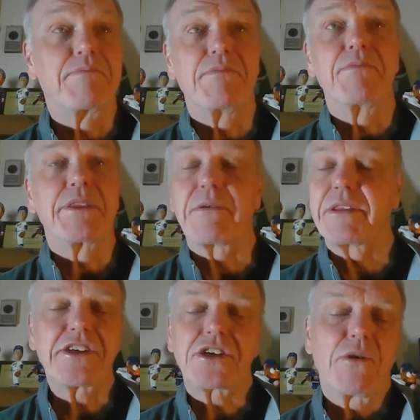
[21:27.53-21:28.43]
Well, they
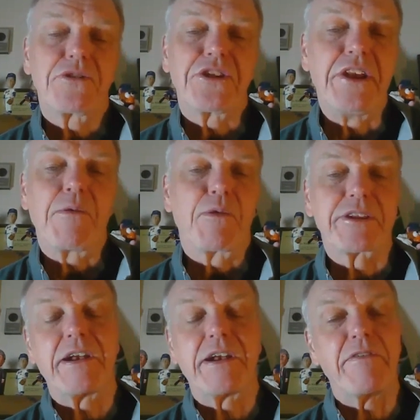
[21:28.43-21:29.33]
just call it the network. They
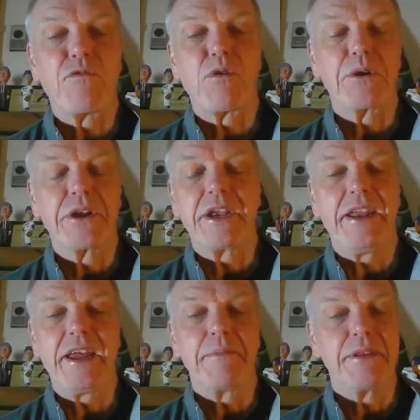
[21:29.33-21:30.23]
don't have a formal
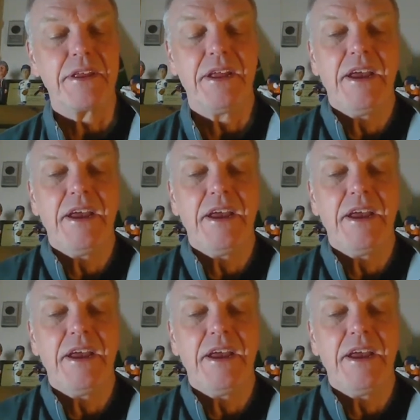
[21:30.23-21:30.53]
name, and the,